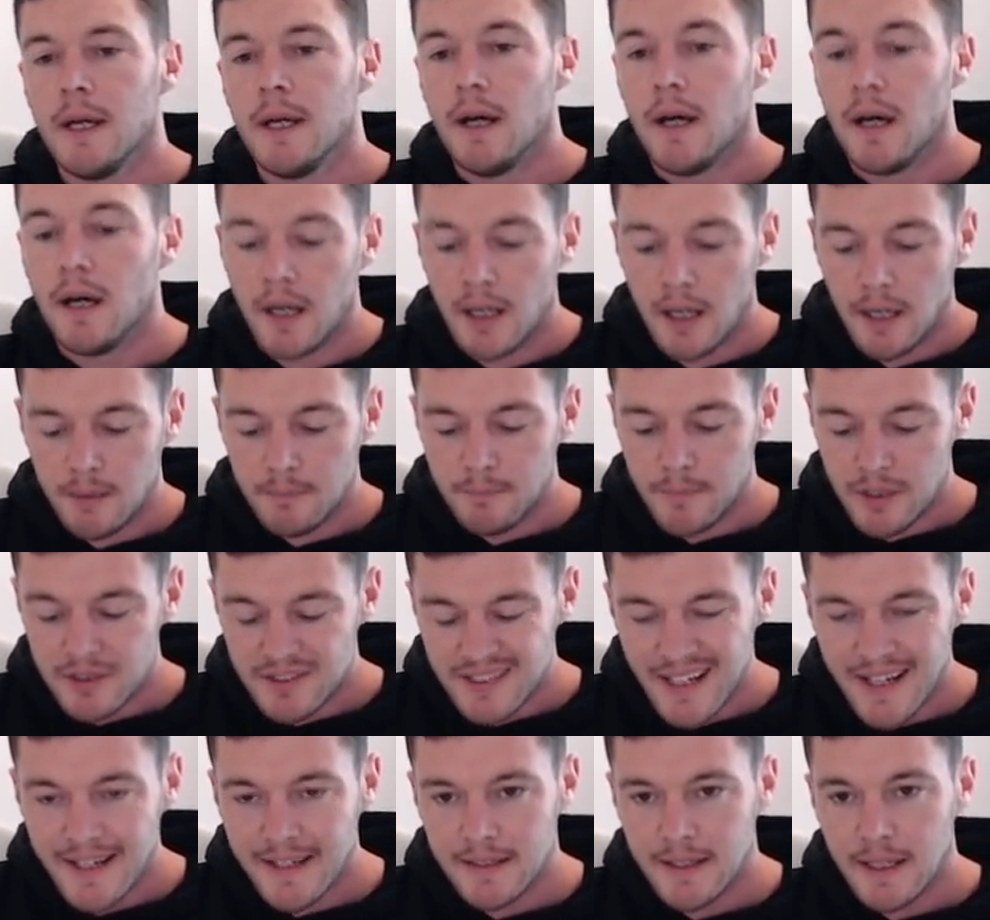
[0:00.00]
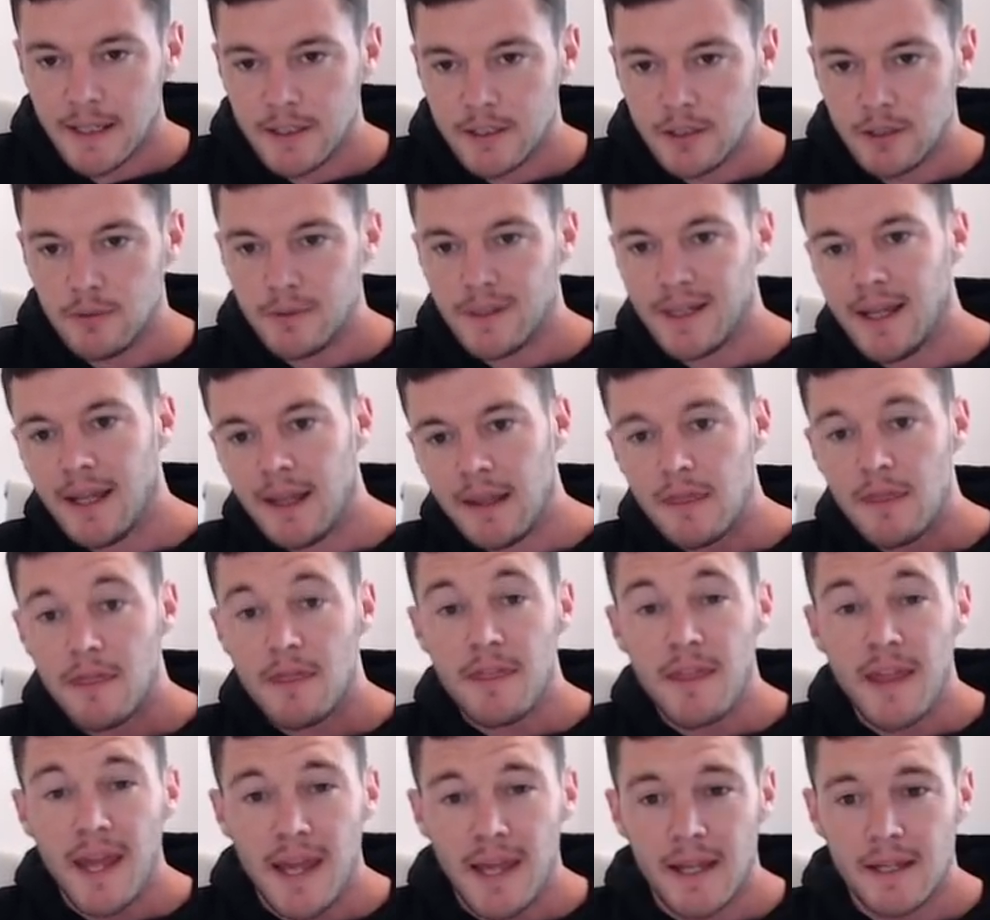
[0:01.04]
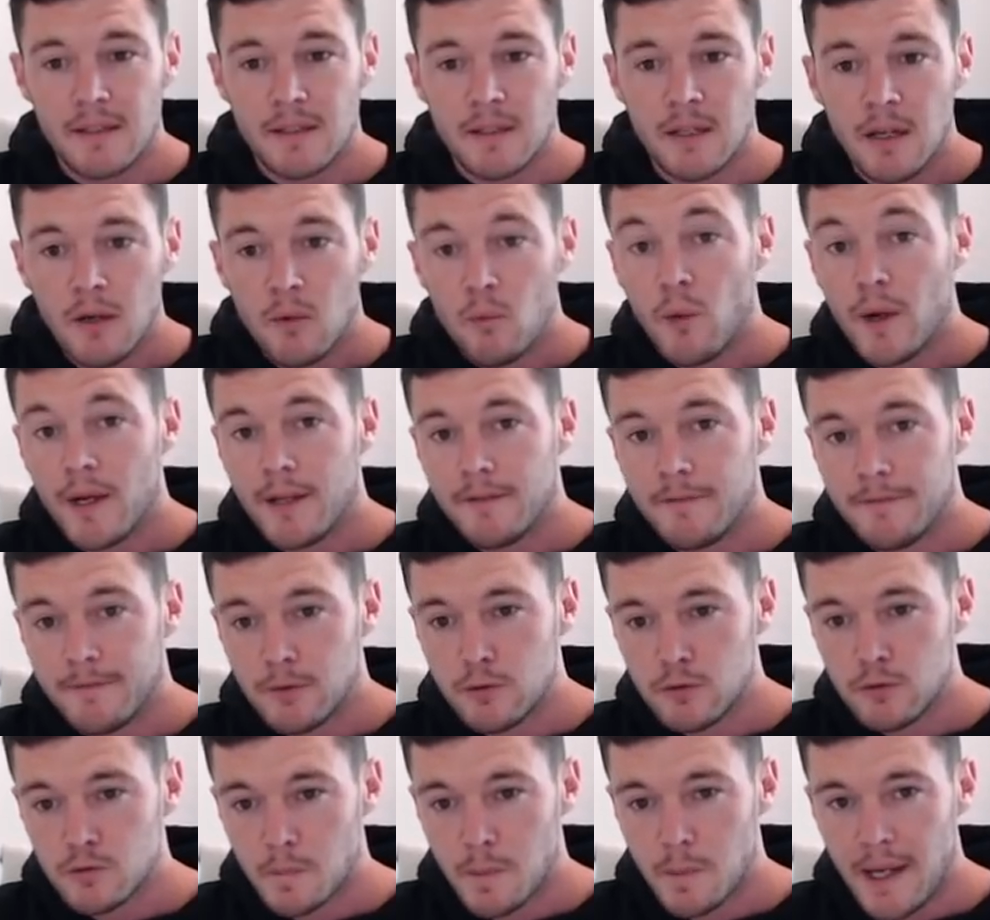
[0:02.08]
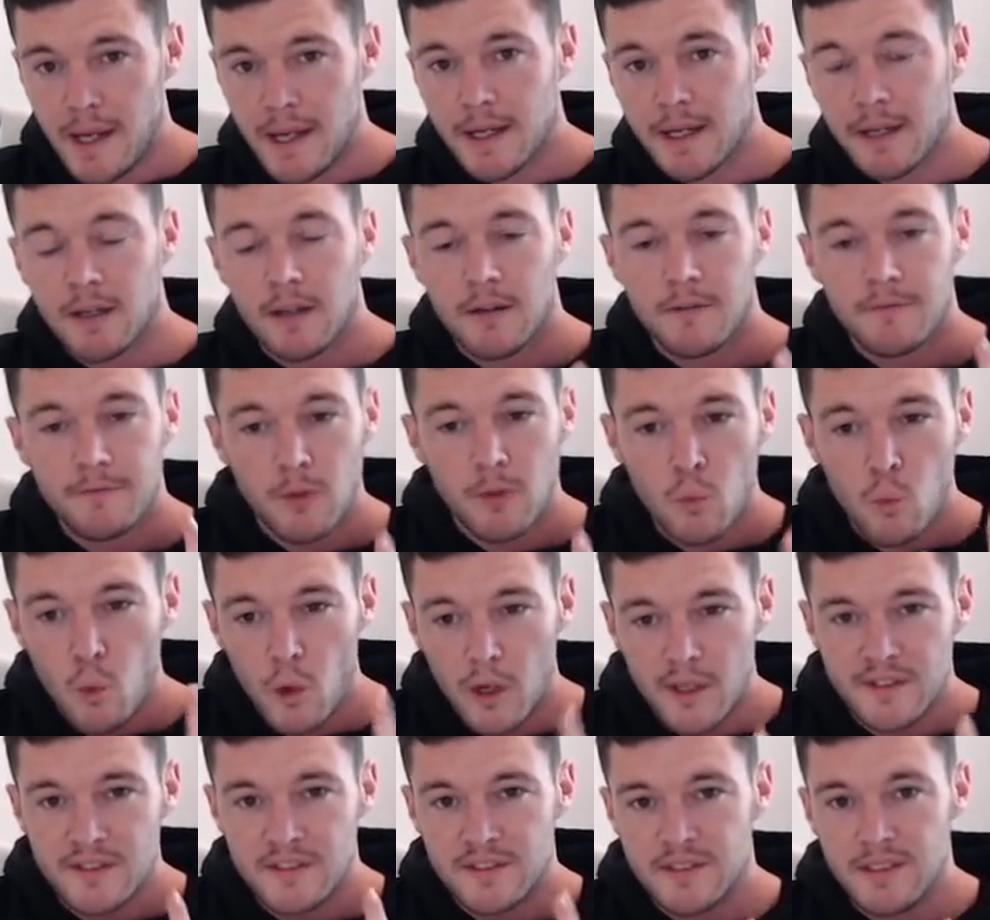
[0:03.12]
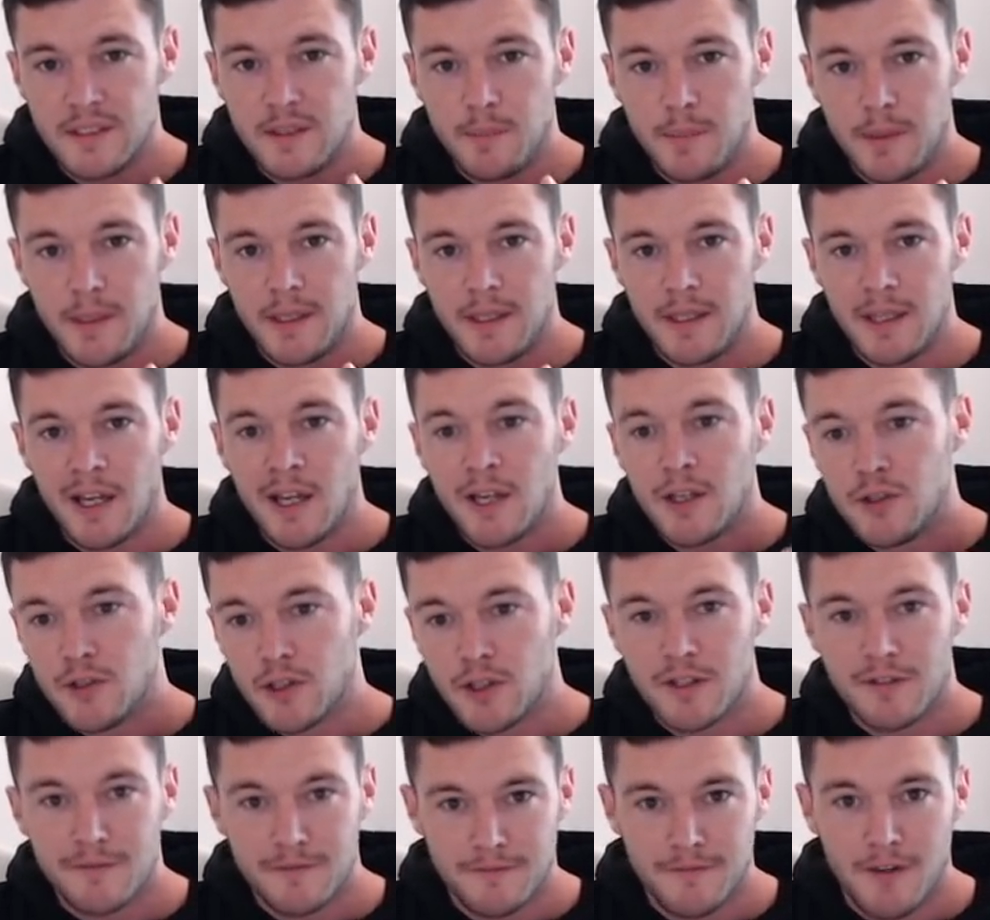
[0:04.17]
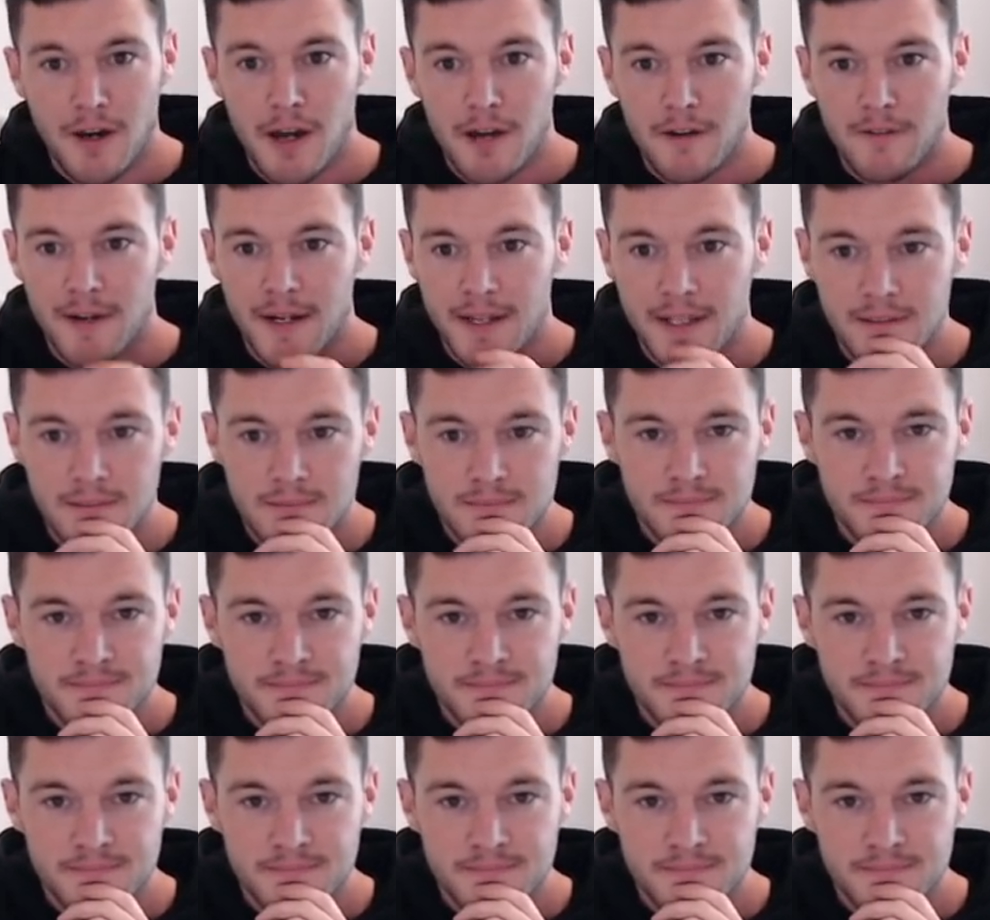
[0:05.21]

you tag that unit, and then when it falls back for 1 CP, you can fire at it.